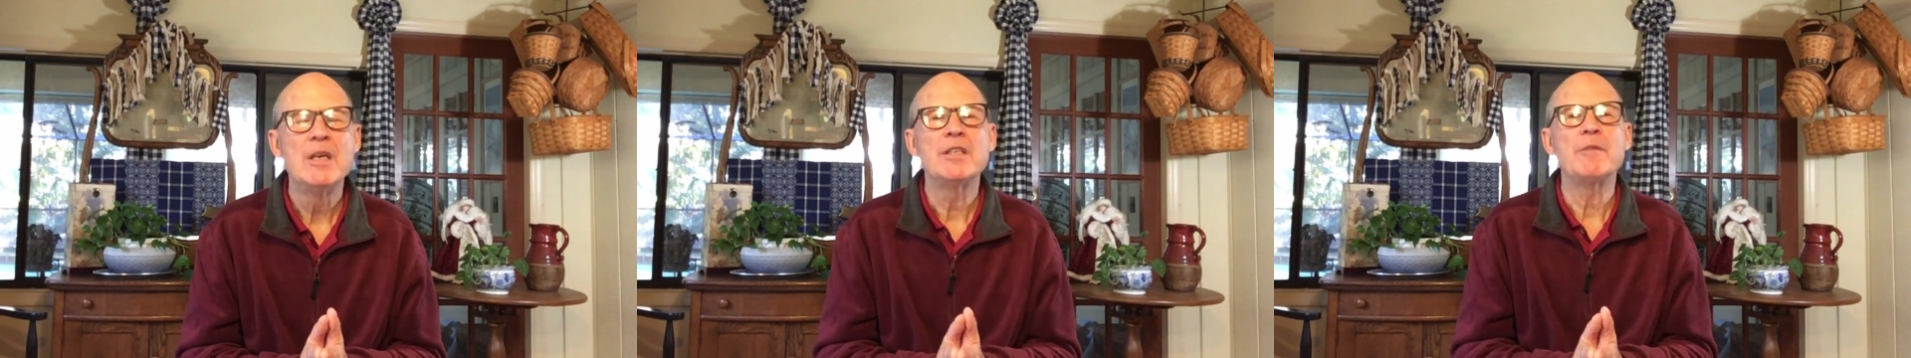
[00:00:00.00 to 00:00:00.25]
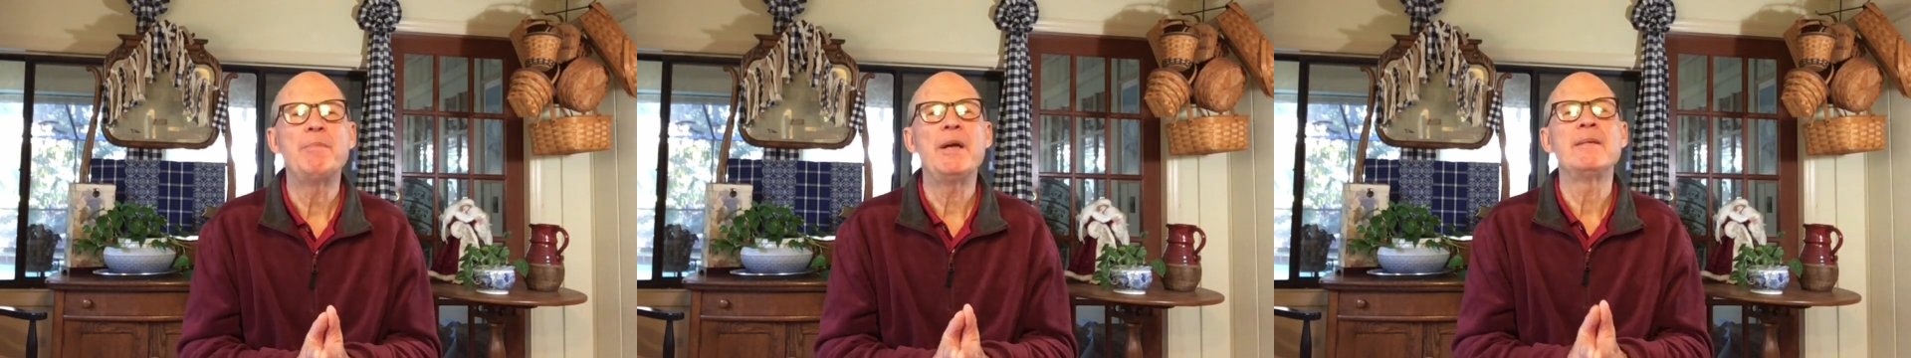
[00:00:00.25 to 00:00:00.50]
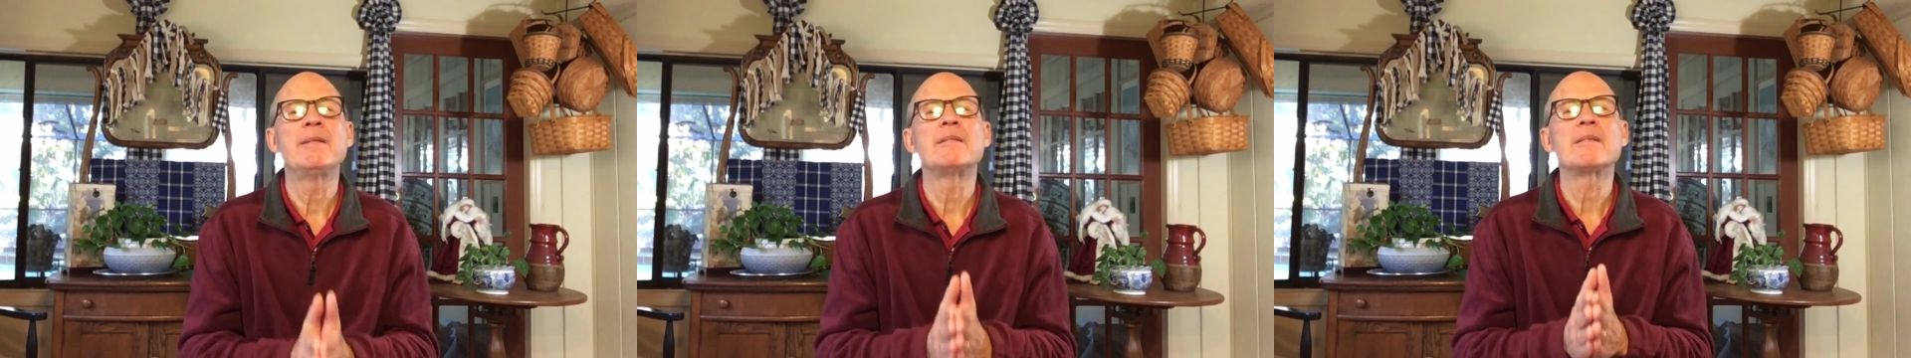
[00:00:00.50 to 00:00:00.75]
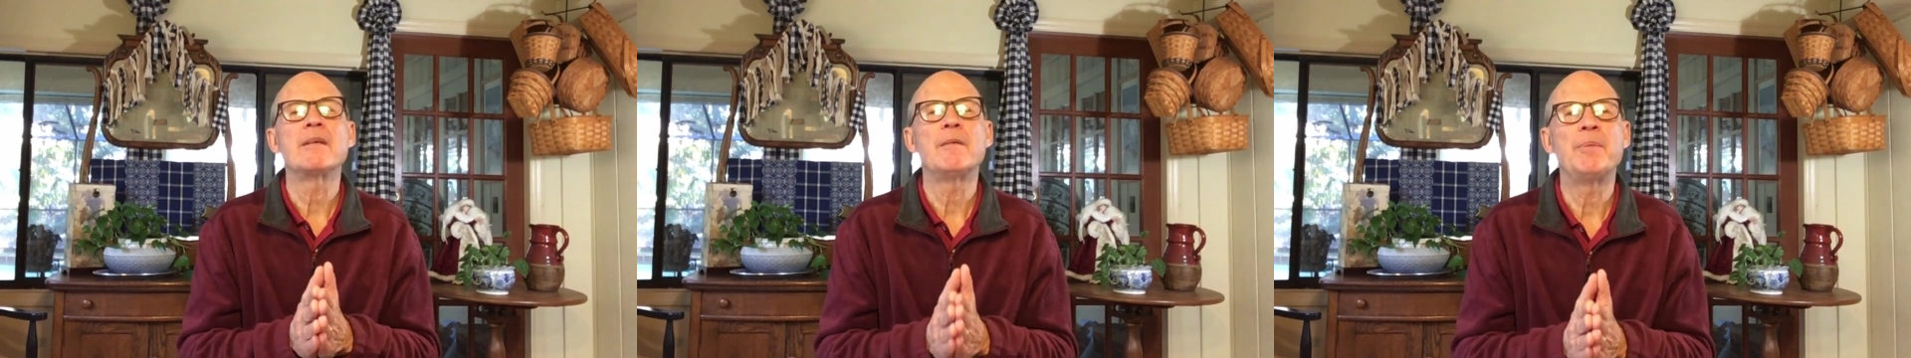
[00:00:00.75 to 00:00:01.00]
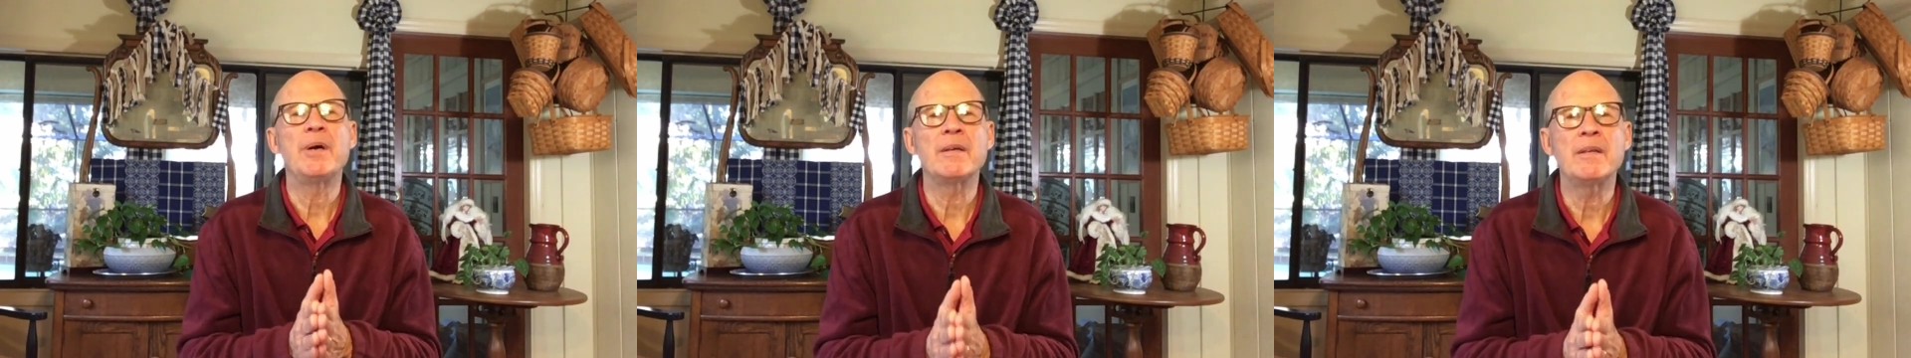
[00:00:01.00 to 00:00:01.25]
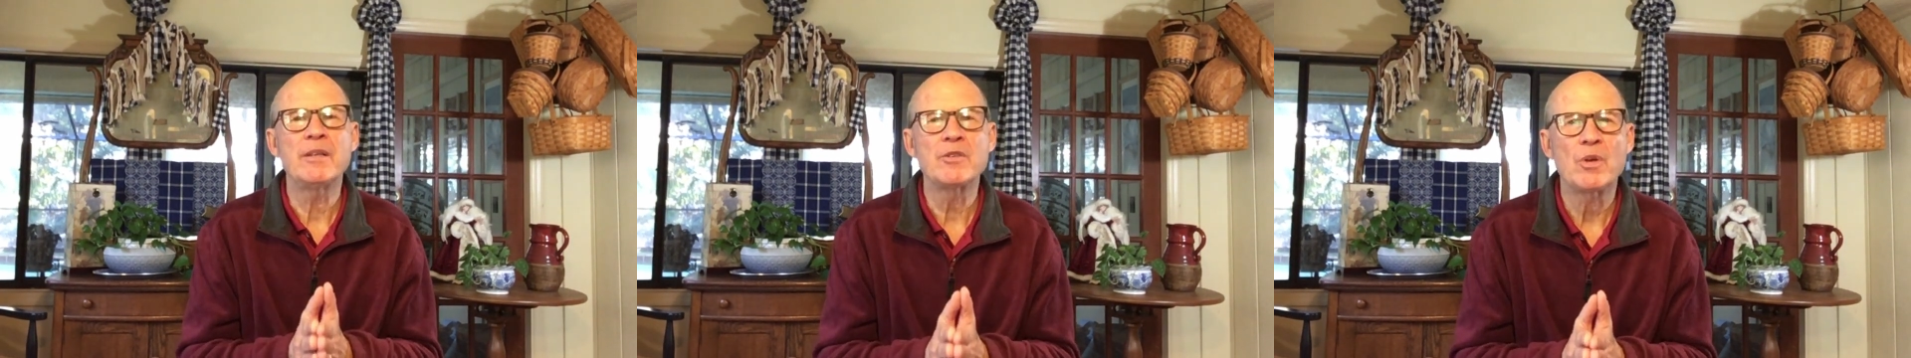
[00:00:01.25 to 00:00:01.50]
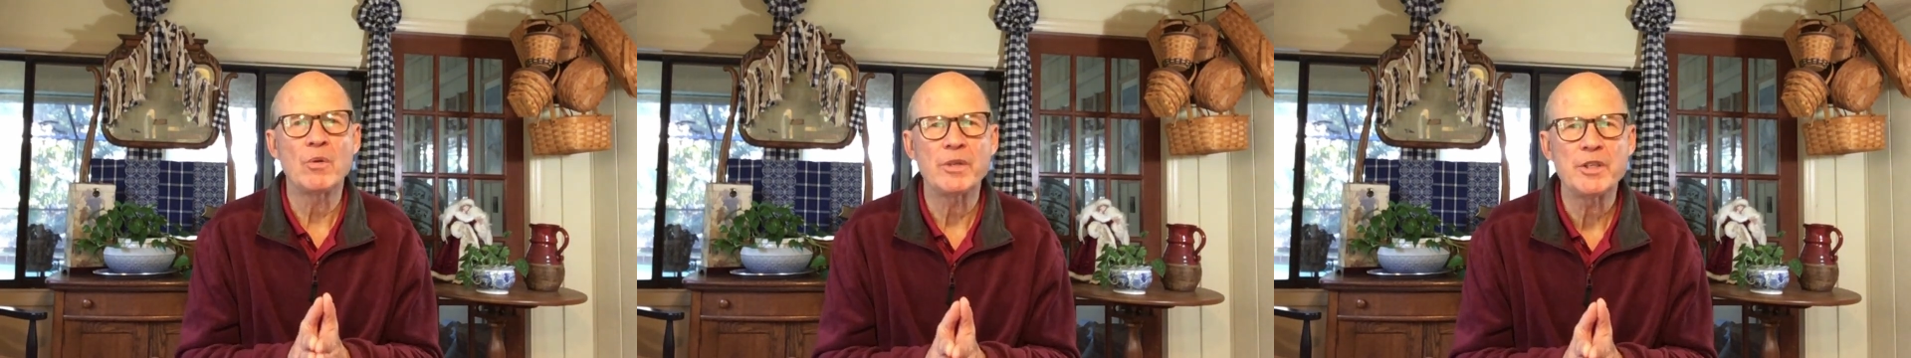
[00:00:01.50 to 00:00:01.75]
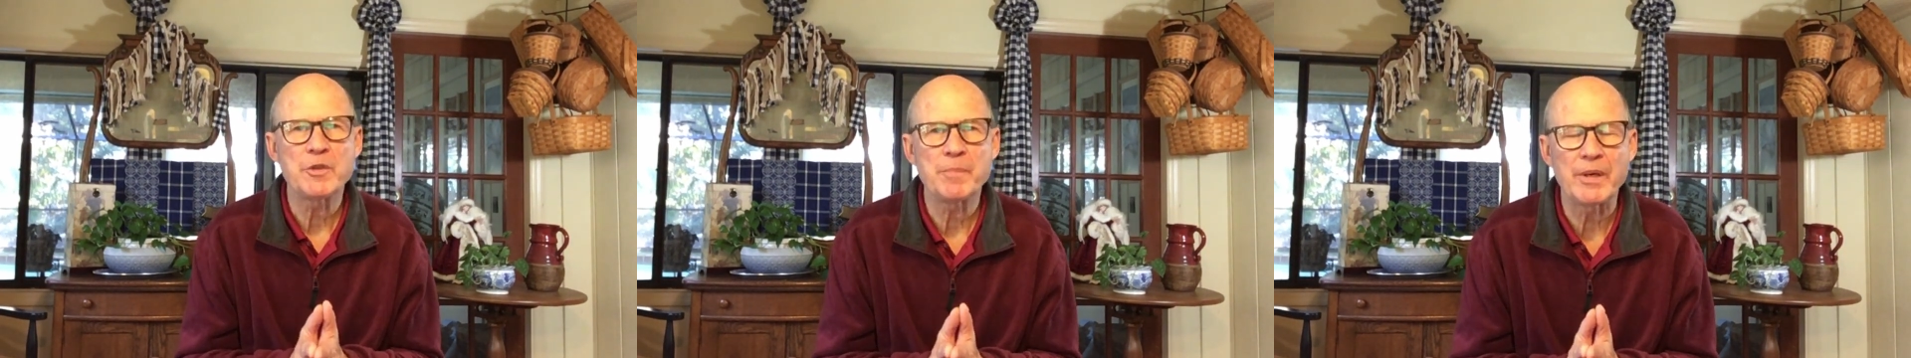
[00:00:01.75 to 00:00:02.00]
dependent upon His
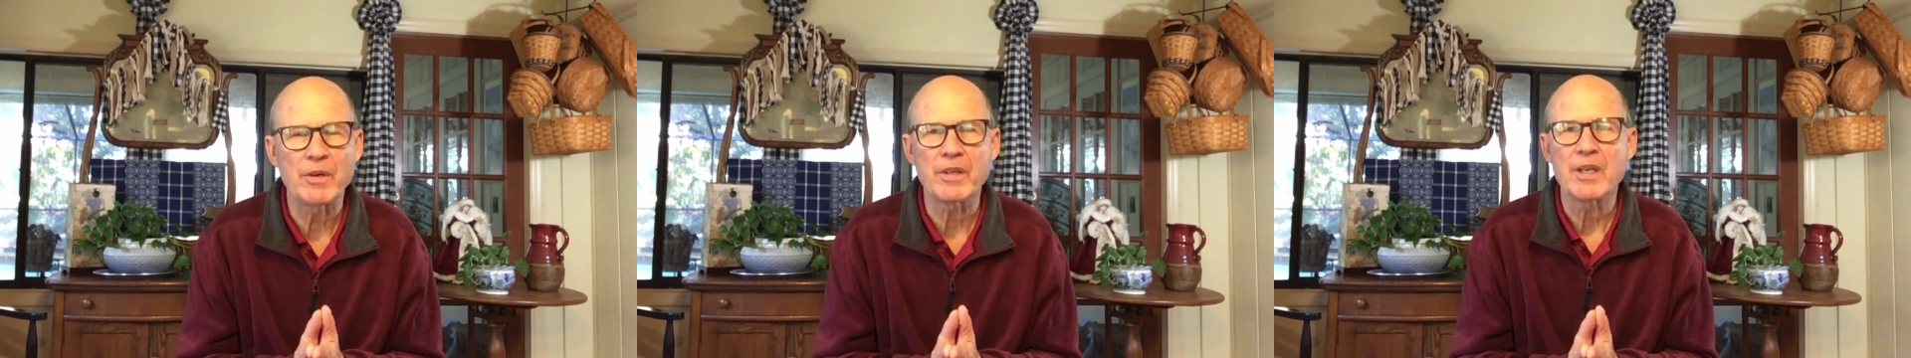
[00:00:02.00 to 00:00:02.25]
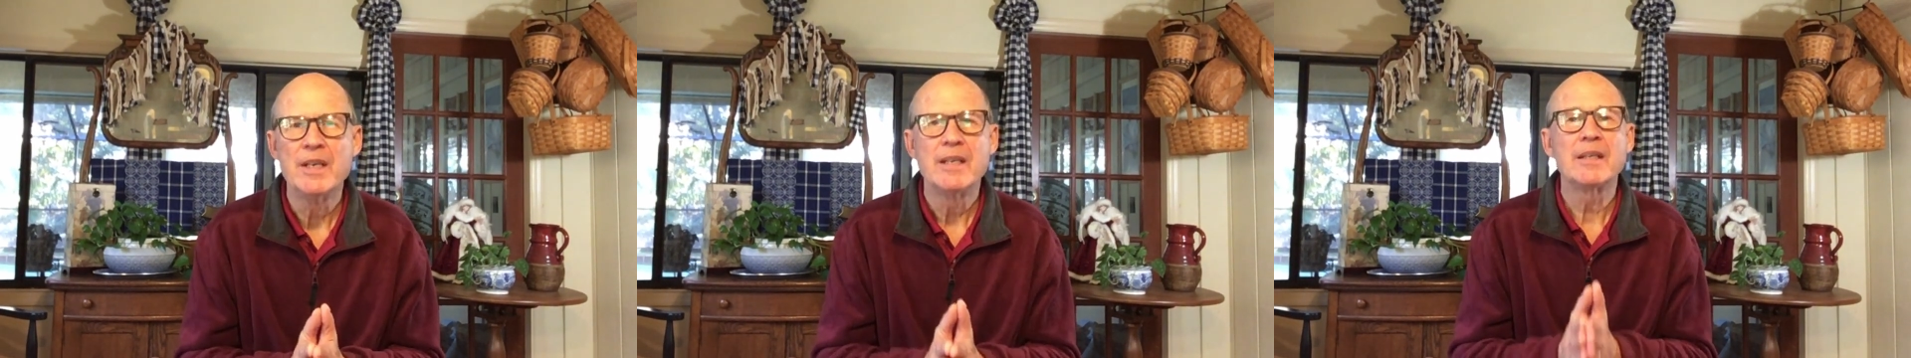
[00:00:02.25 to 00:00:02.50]
Holy Spirit,